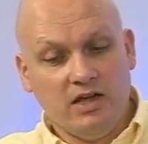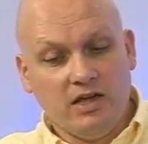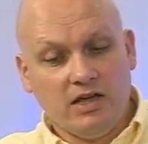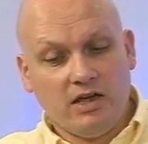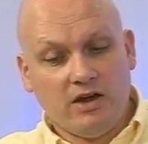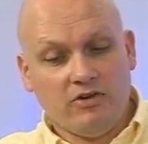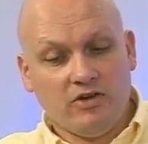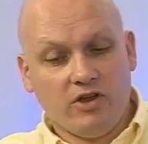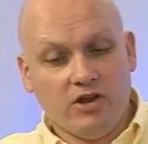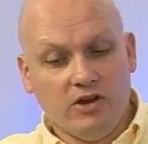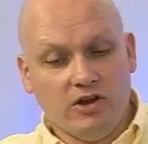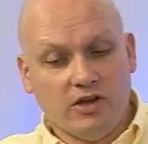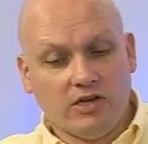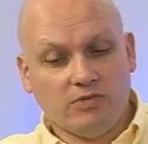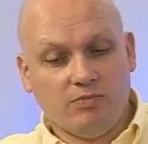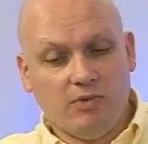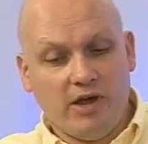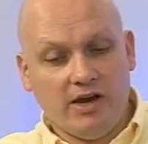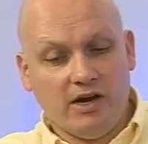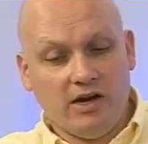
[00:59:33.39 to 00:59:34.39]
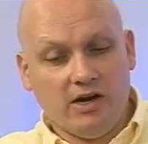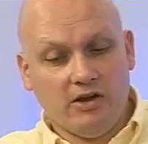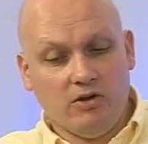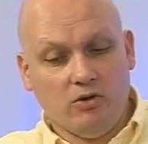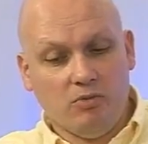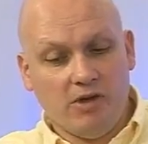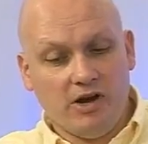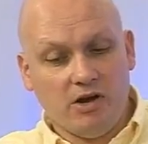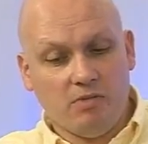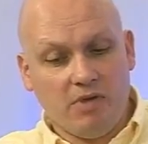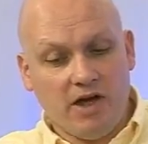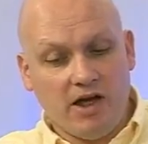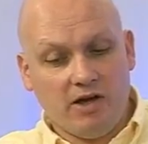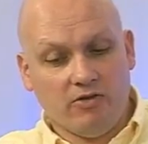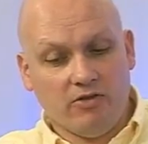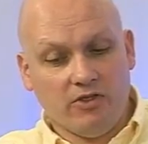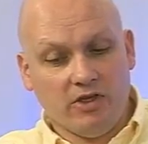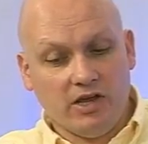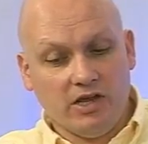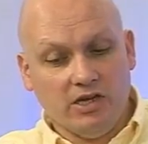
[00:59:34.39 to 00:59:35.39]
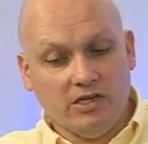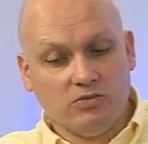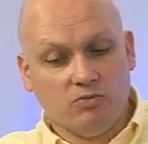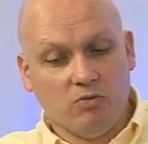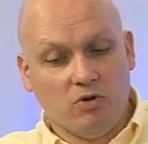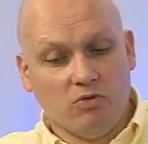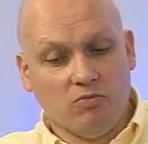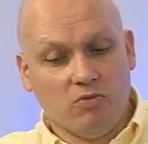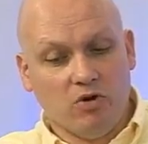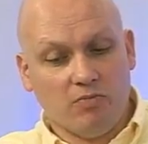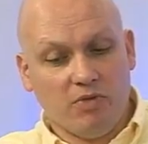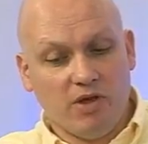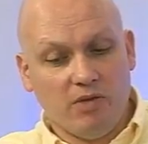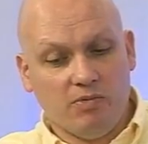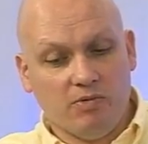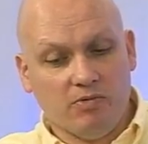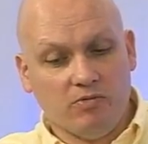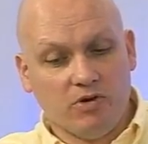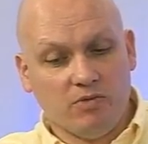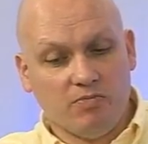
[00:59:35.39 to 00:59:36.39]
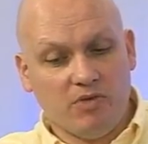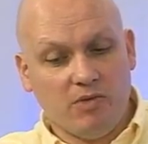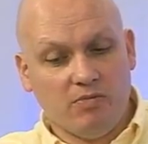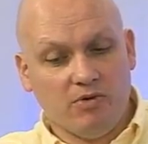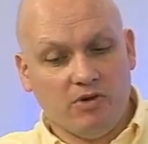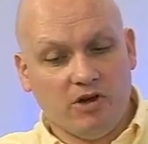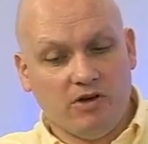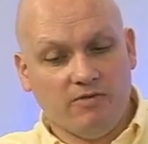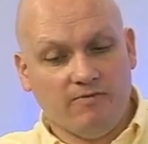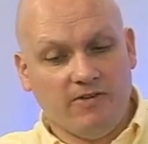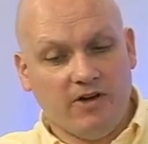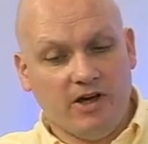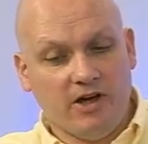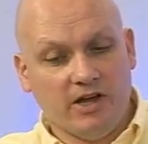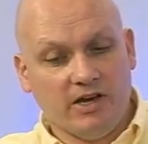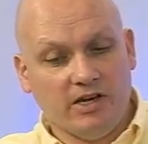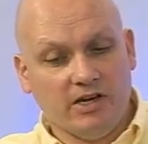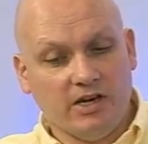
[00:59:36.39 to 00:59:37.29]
Garry, can you explain a little bit about these? What are people going to find?